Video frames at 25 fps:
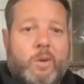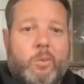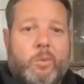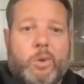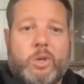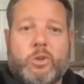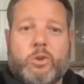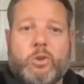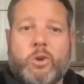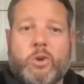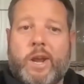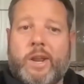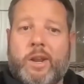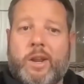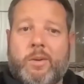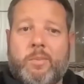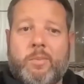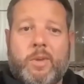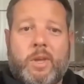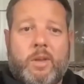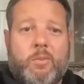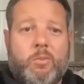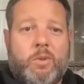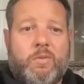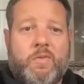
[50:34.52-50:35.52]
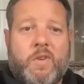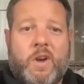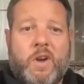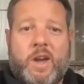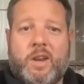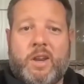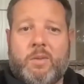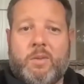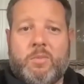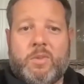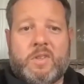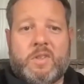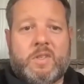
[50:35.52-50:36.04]
we train them and we
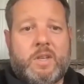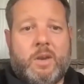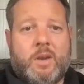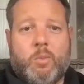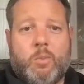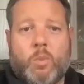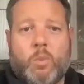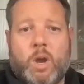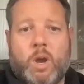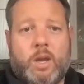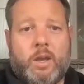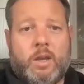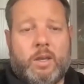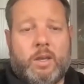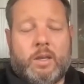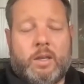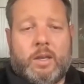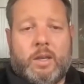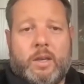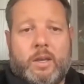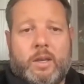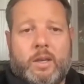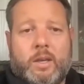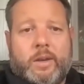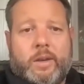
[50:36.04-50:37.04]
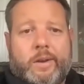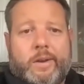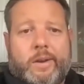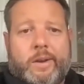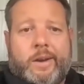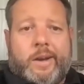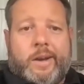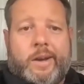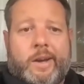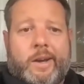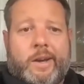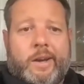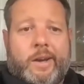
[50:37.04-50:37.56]
find them the same way.
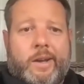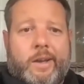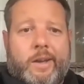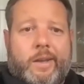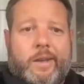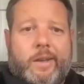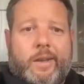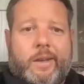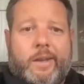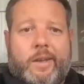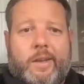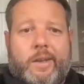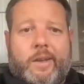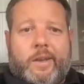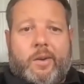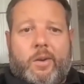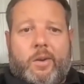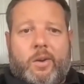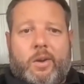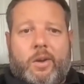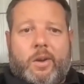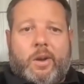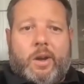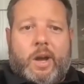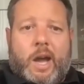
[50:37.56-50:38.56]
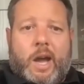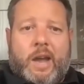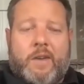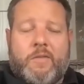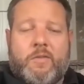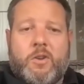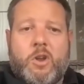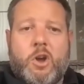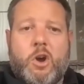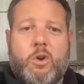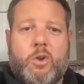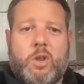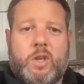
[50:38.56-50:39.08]
I've
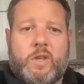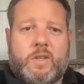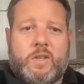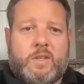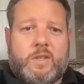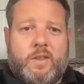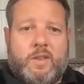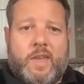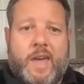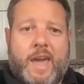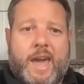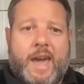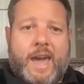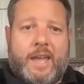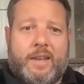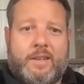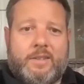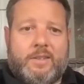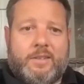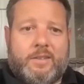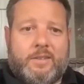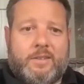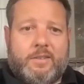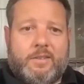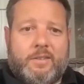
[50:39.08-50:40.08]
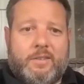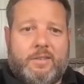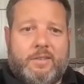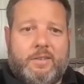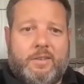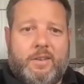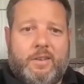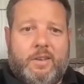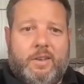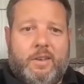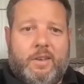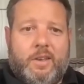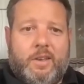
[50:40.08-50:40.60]
noticed that
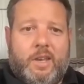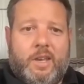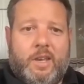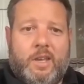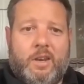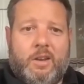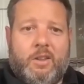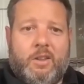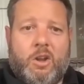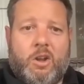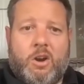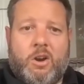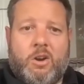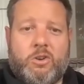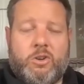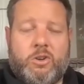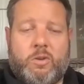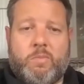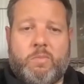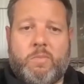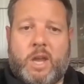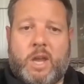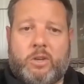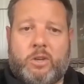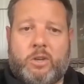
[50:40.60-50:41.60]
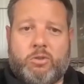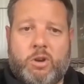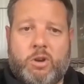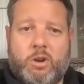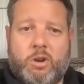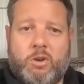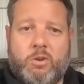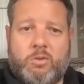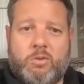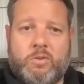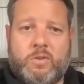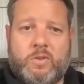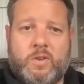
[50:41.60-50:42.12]
in larger
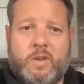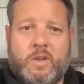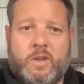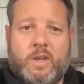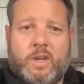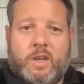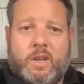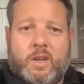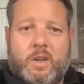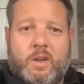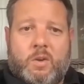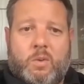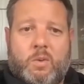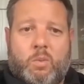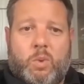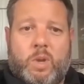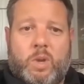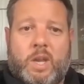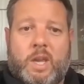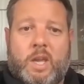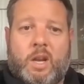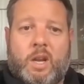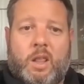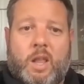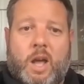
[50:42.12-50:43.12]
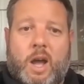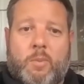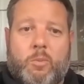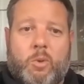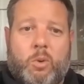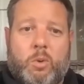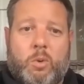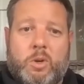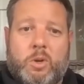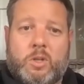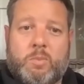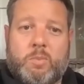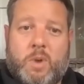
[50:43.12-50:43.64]
metros, we get a lot
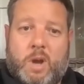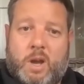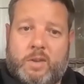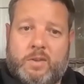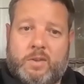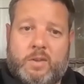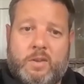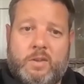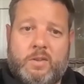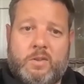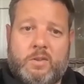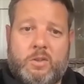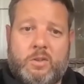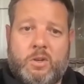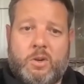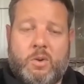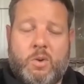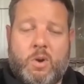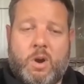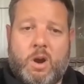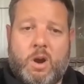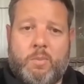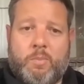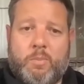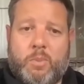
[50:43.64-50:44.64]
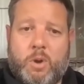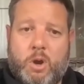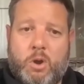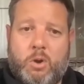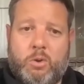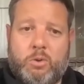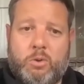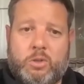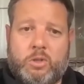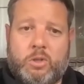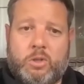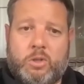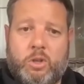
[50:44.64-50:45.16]
more responses to our
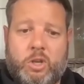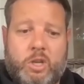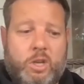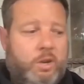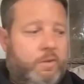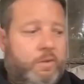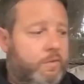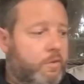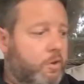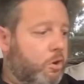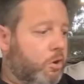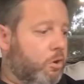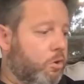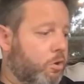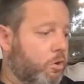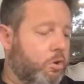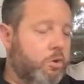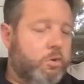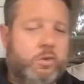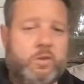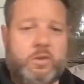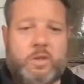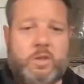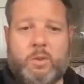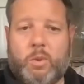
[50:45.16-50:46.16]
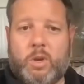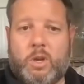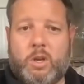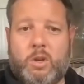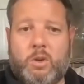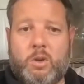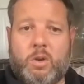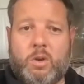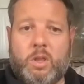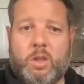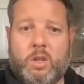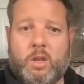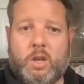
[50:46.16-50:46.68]
posts looking for crews than we
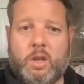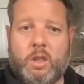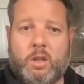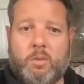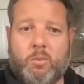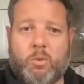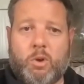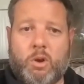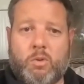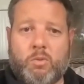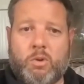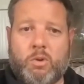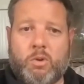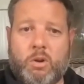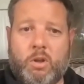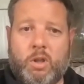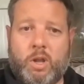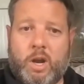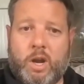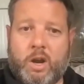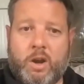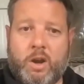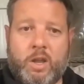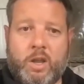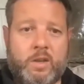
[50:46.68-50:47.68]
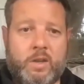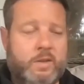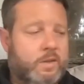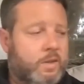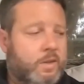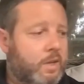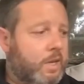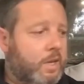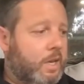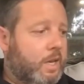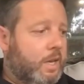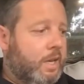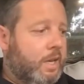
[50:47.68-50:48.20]
do in the more rural areas.